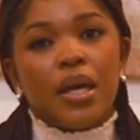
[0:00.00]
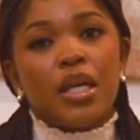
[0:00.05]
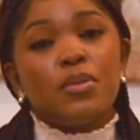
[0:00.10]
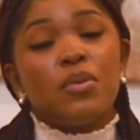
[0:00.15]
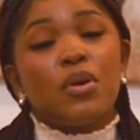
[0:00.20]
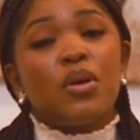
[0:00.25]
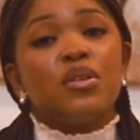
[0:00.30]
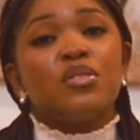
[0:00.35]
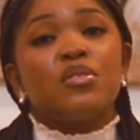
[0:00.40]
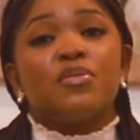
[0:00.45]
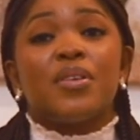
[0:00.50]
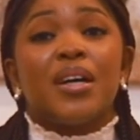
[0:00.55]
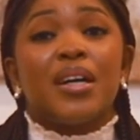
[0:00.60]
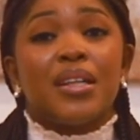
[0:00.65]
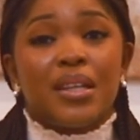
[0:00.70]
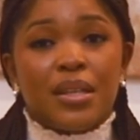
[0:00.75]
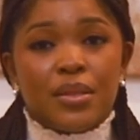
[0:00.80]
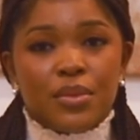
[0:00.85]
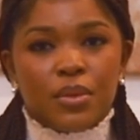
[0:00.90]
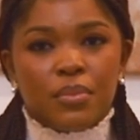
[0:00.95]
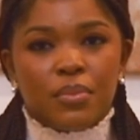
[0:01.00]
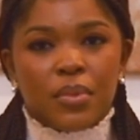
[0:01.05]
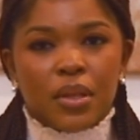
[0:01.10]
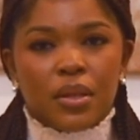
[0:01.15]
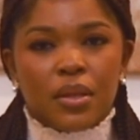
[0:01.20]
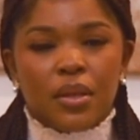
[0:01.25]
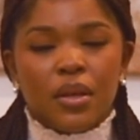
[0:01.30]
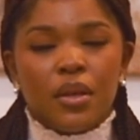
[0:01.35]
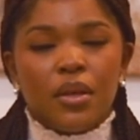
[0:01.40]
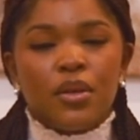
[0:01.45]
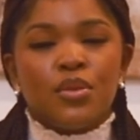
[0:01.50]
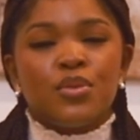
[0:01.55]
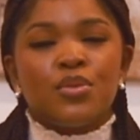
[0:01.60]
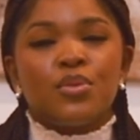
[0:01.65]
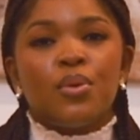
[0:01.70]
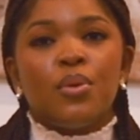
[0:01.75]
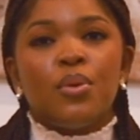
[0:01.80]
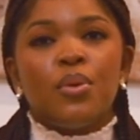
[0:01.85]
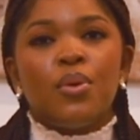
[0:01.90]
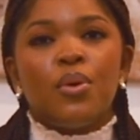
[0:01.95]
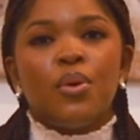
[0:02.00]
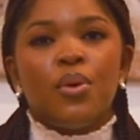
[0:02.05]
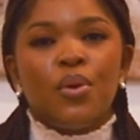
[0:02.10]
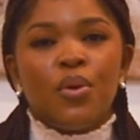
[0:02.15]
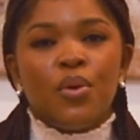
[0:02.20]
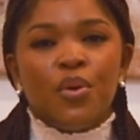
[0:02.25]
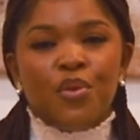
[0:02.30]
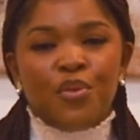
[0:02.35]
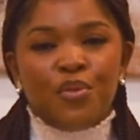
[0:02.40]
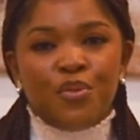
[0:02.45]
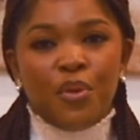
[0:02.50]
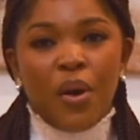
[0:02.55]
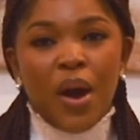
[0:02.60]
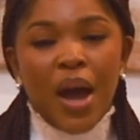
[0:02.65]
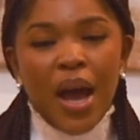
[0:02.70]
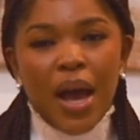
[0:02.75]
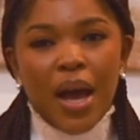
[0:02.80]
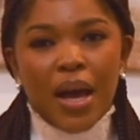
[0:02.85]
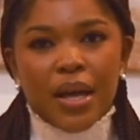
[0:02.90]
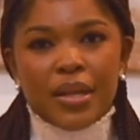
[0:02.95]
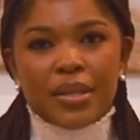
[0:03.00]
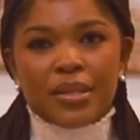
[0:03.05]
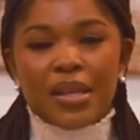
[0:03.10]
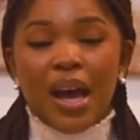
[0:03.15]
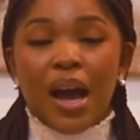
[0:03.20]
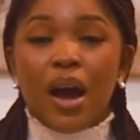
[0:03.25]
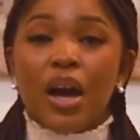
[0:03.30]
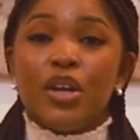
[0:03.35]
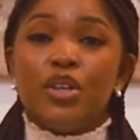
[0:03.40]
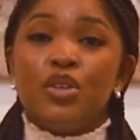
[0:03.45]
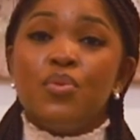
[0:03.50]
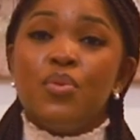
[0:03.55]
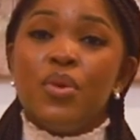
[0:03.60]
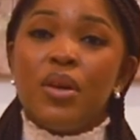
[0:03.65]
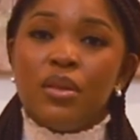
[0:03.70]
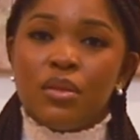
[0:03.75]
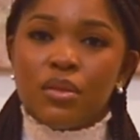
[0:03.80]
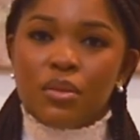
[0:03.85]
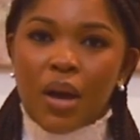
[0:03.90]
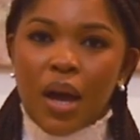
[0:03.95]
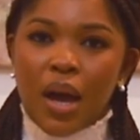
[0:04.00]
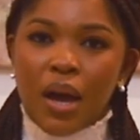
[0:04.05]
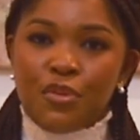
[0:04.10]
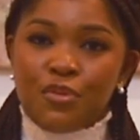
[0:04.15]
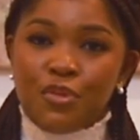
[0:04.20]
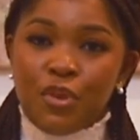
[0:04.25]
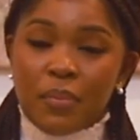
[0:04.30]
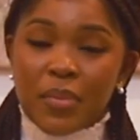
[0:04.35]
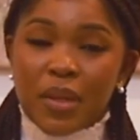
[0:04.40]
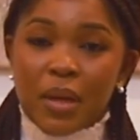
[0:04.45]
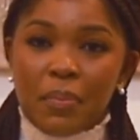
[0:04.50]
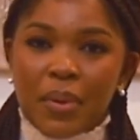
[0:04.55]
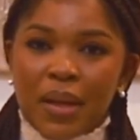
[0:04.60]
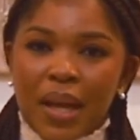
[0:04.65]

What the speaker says: It's because of our anatomy. So for us, our urethra from the